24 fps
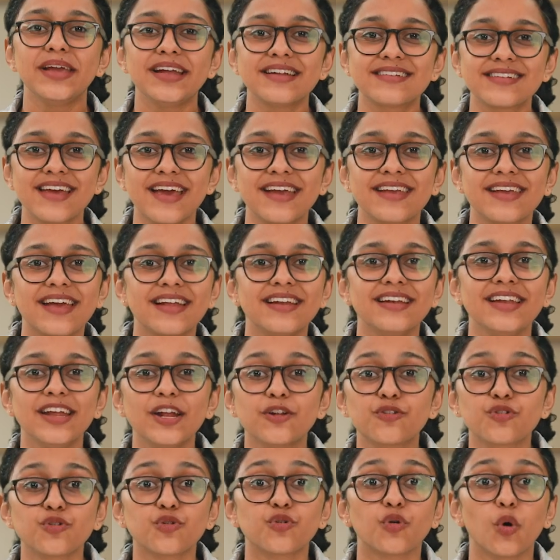B.Tech can
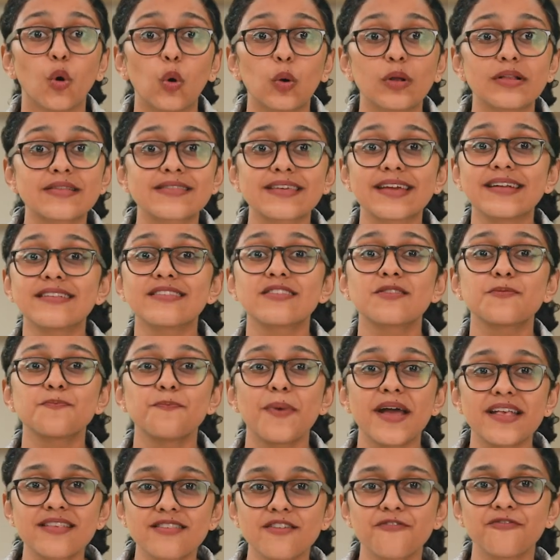lead to roles in
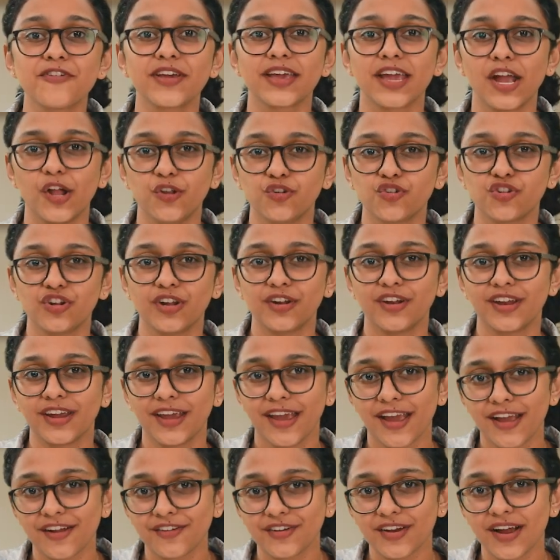specific engineering
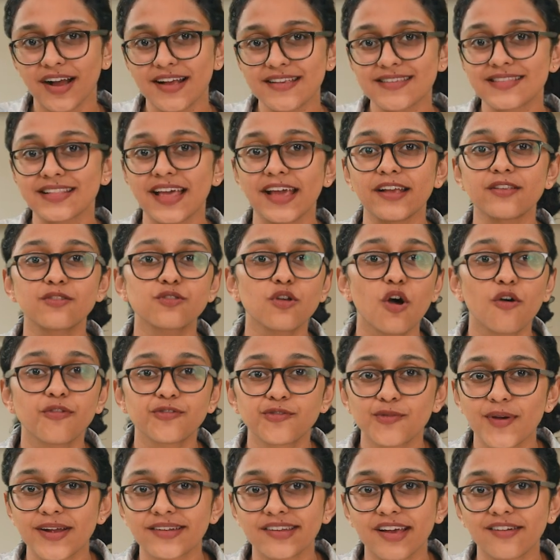areas like
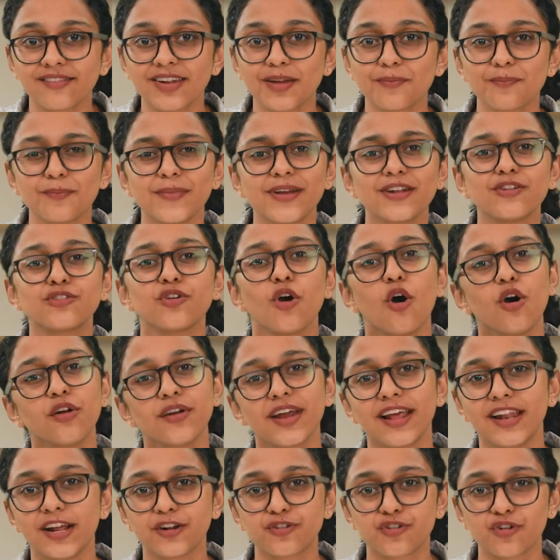software development or
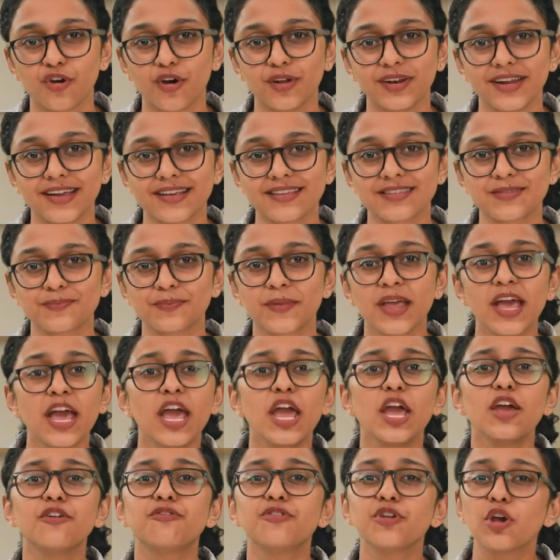electronics.
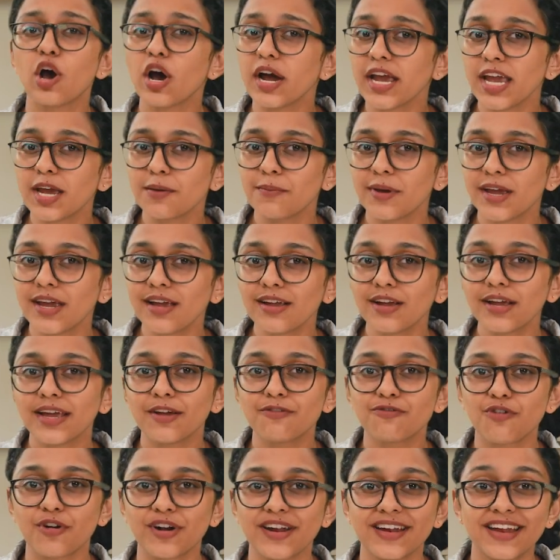If you're aiming
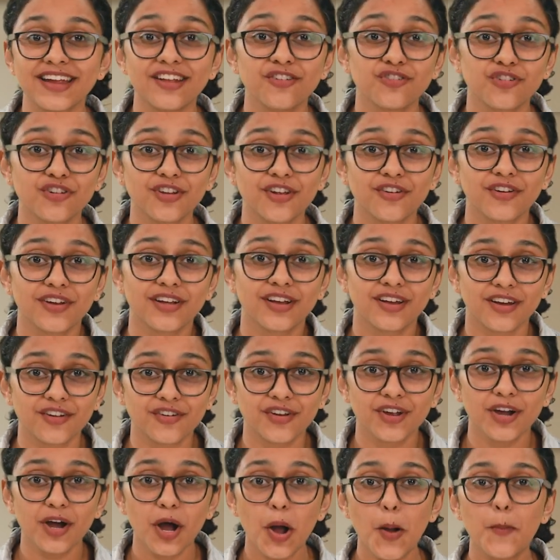for an engineering
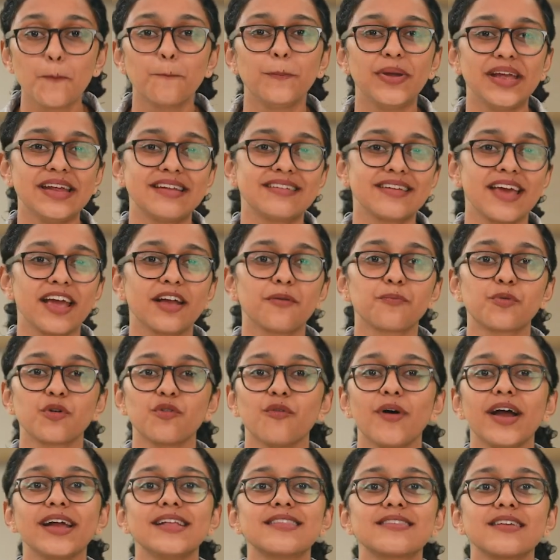career, B.Tech
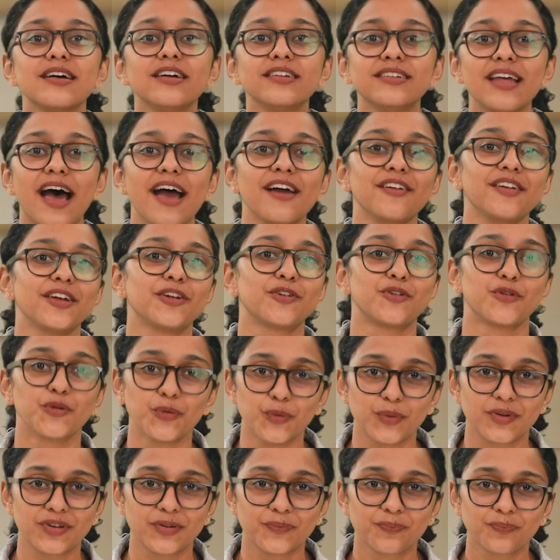provides a direct
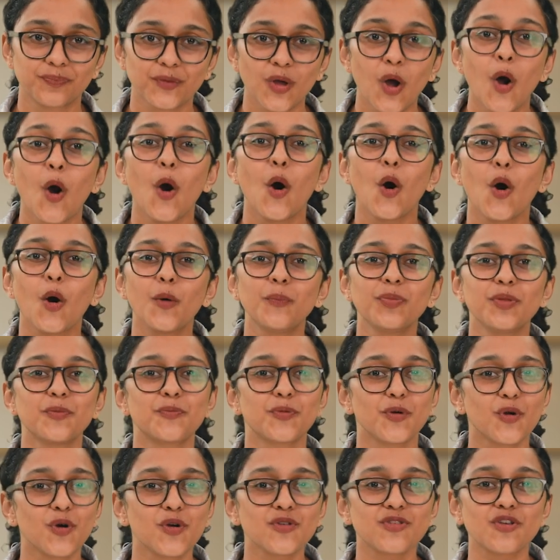route. Hope the
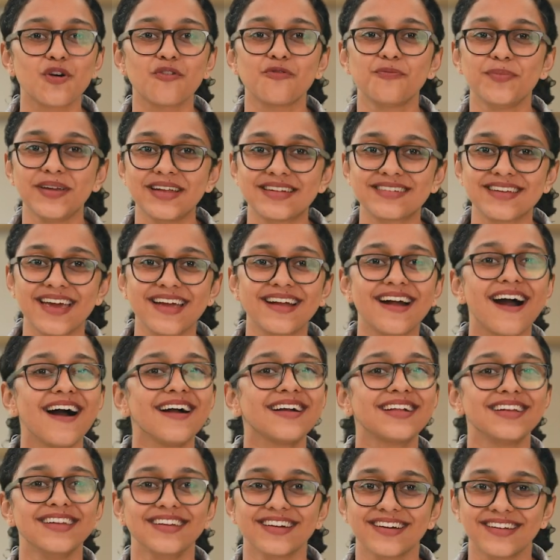pros of B.Tech
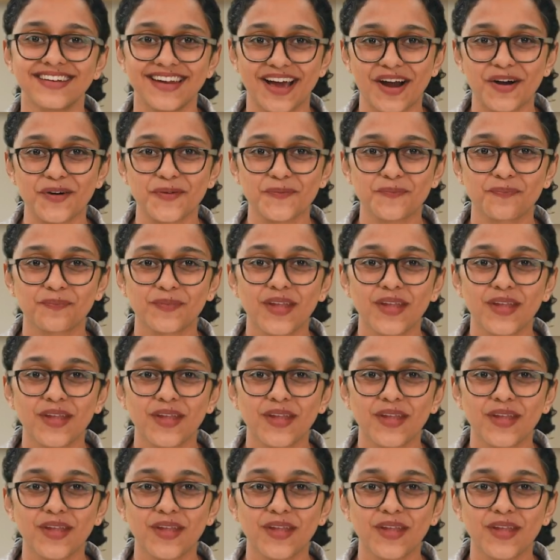are clear now.